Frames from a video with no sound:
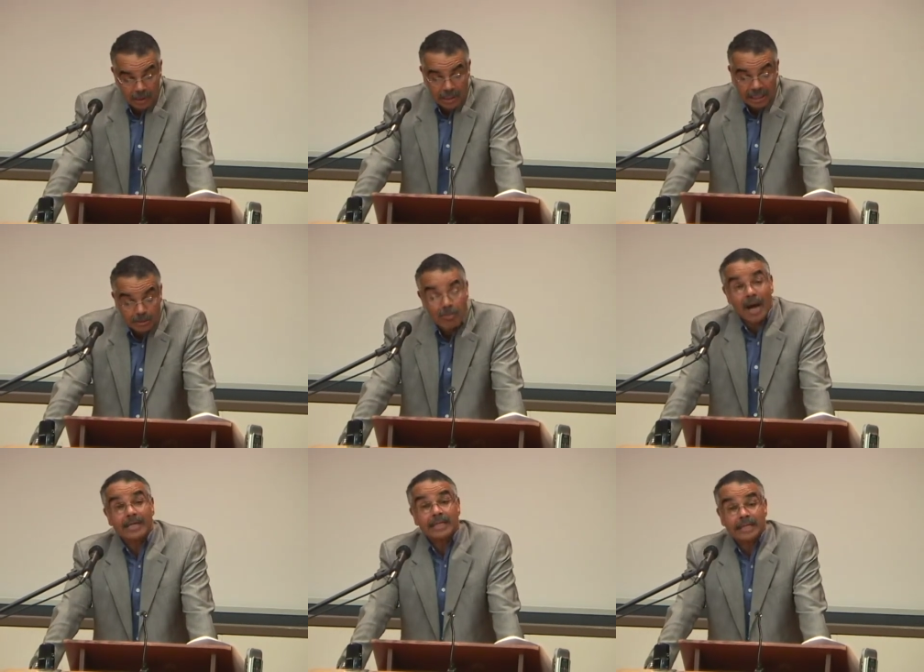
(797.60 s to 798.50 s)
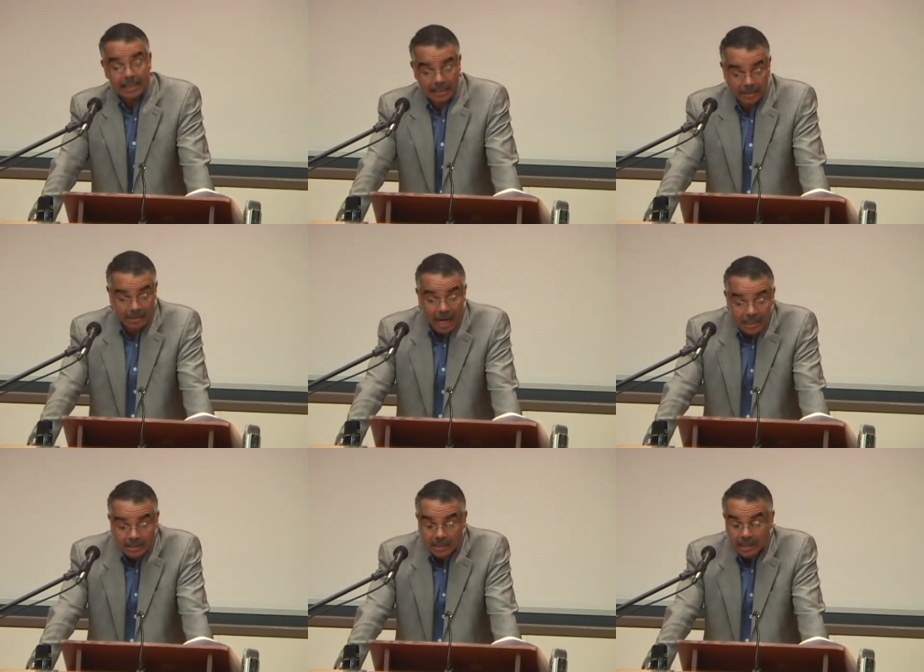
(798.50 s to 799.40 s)
His body in its
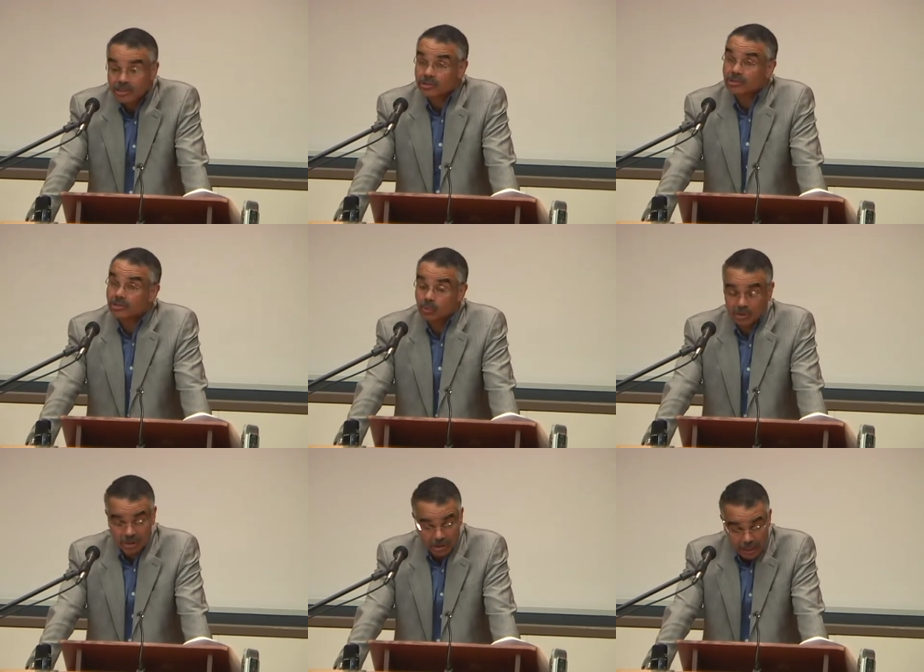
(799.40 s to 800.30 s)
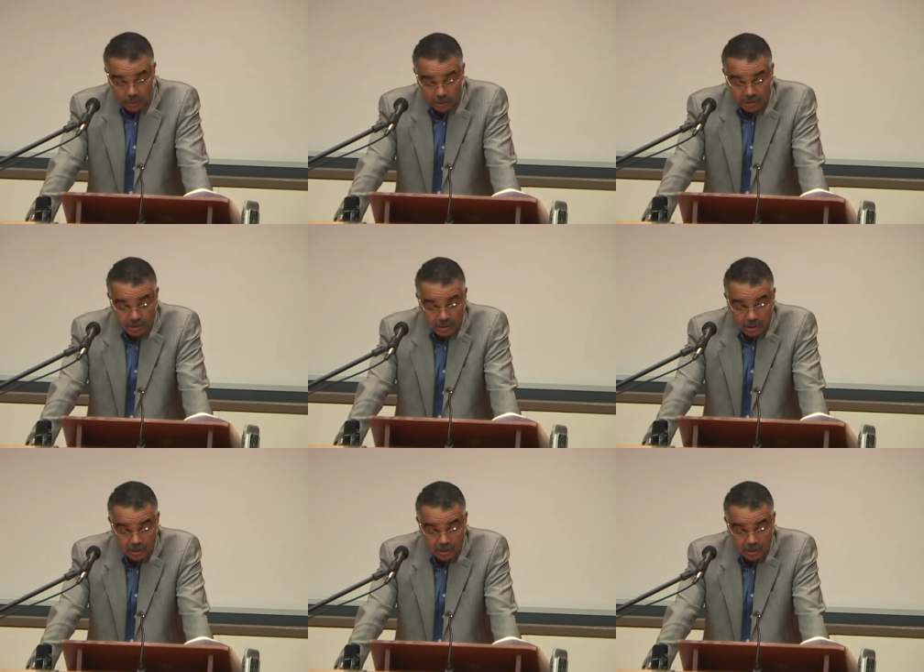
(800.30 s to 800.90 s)
oscillations was his language.